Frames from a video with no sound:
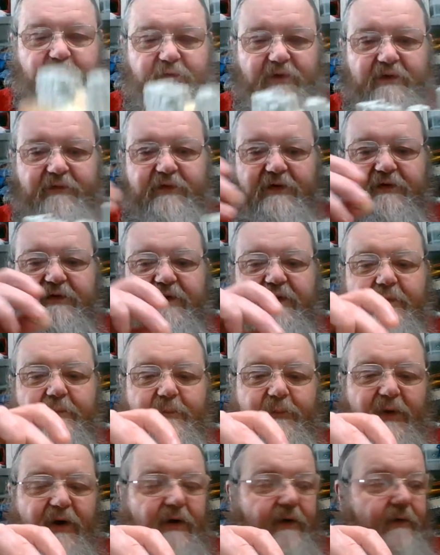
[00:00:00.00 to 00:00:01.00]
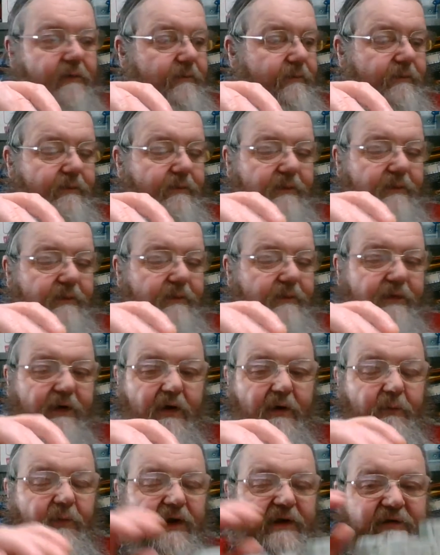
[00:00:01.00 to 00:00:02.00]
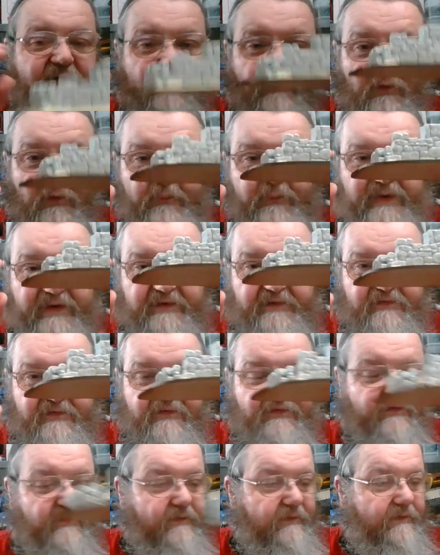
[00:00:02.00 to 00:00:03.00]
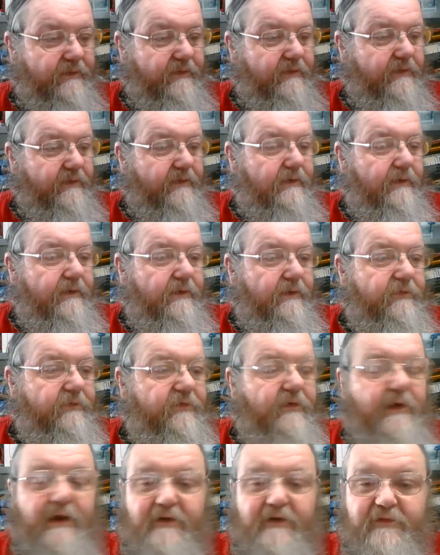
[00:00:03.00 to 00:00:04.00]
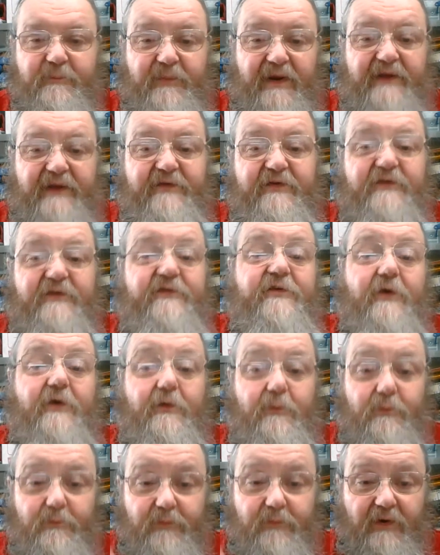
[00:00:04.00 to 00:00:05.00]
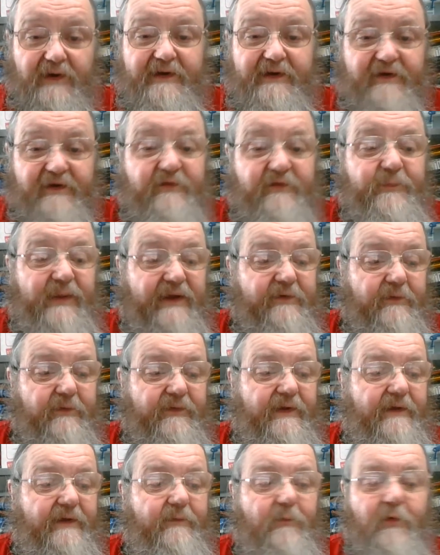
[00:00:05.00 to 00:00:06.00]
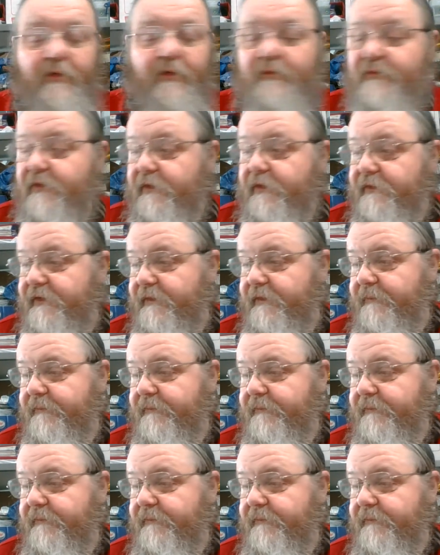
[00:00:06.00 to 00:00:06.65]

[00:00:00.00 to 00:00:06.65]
previously, but I'm waiting more pieces and bases so I can expand on that more further.